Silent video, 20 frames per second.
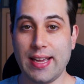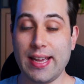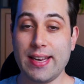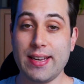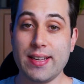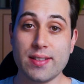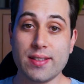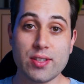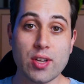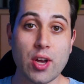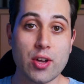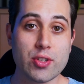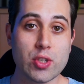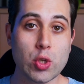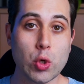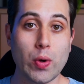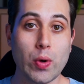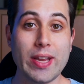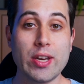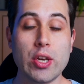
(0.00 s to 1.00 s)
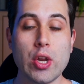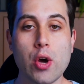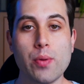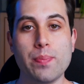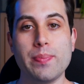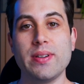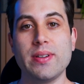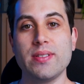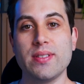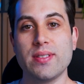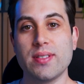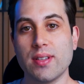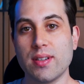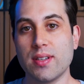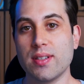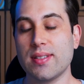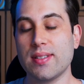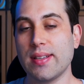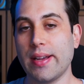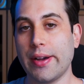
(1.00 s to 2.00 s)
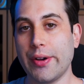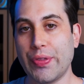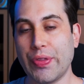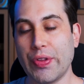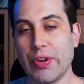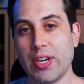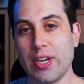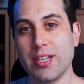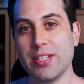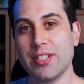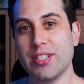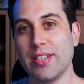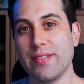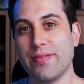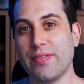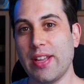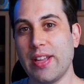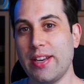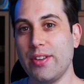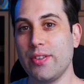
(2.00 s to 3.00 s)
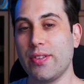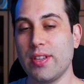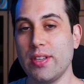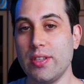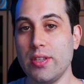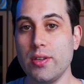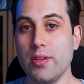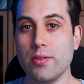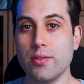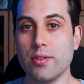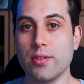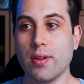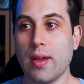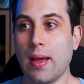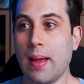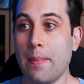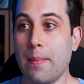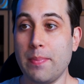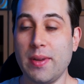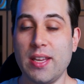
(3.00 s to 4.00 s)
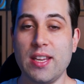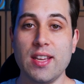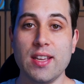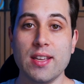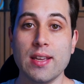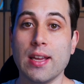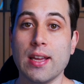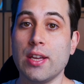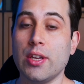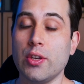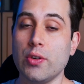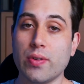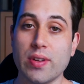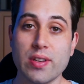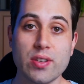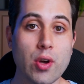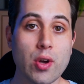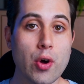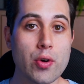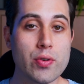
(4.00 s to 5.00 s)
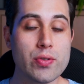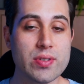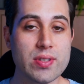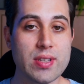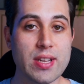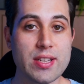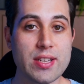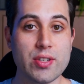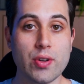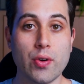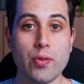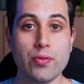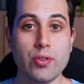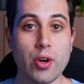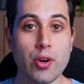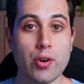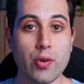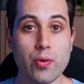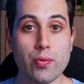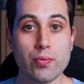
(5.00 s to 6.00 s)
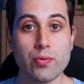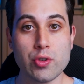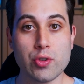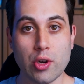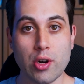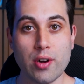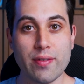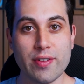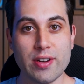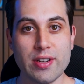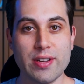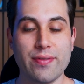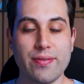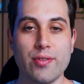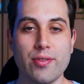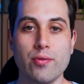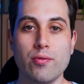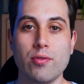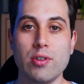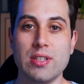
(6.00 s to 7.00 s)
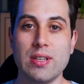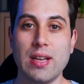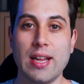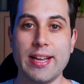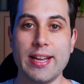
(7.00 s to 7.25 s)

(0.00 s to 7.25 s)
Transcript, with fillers: And it's also an open source alternative that you can use, meaning you can host it on your own server if you would